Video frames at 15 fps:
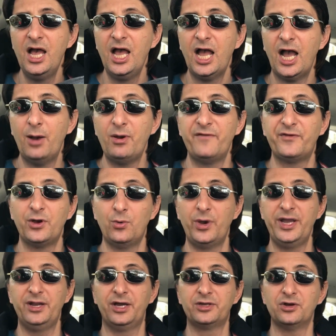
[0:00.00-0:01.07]
However,
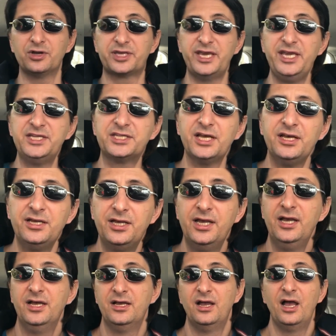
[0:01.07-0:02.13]
when I got Giza,
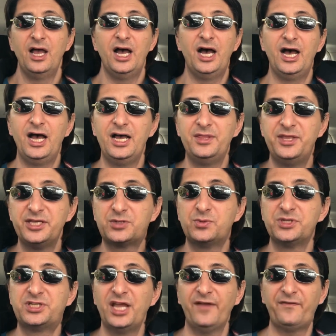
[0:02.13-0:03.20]
this
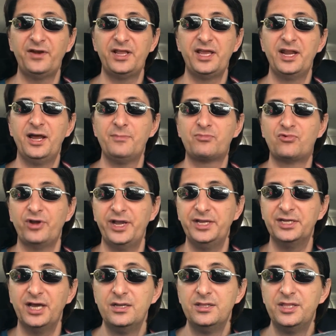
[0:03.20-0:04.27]
was definitely an upgrade.